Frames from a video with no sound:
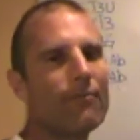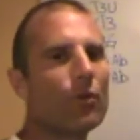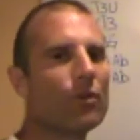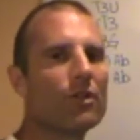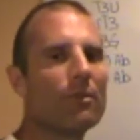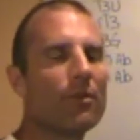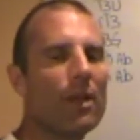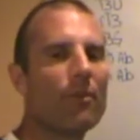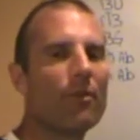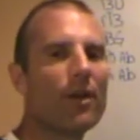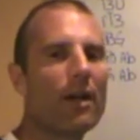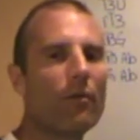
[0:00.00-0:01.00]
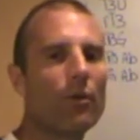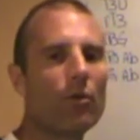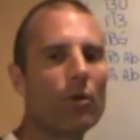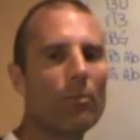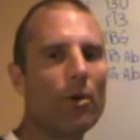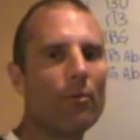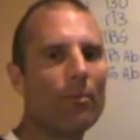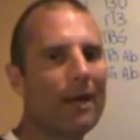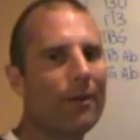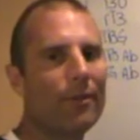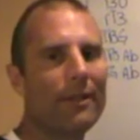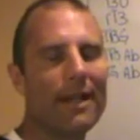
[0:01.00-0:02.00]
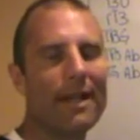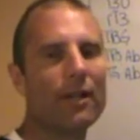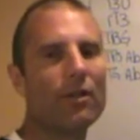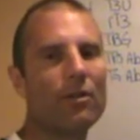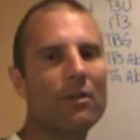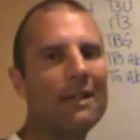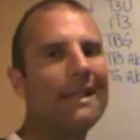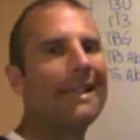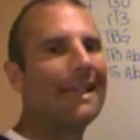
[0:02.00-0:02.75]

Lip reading: or some type of thyroid hormone, bioidentical,